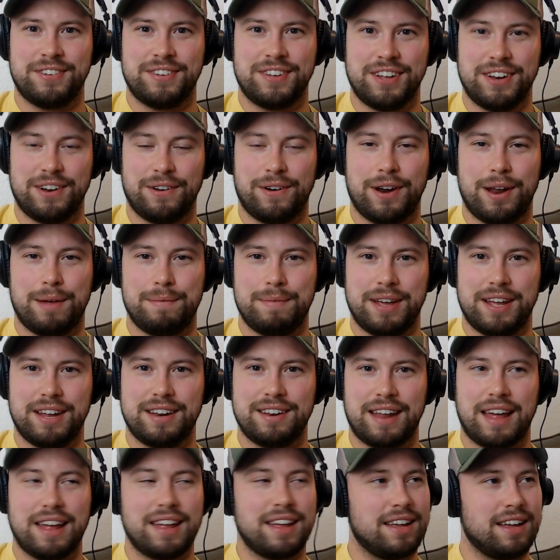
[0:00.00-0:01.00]
You know what I mean?
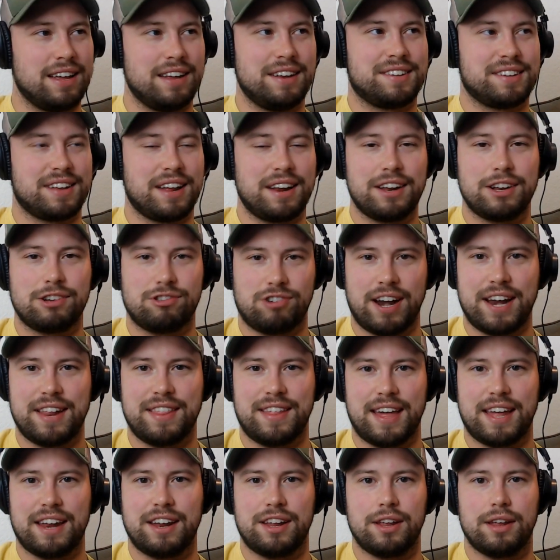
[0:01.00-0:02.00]
It's going to drain the
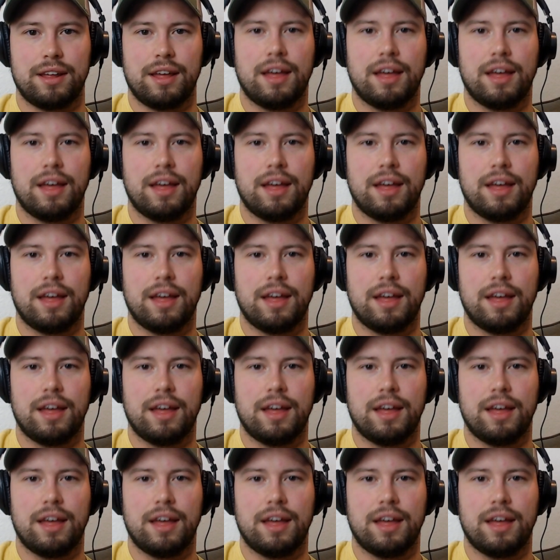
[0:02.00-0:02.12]
energy.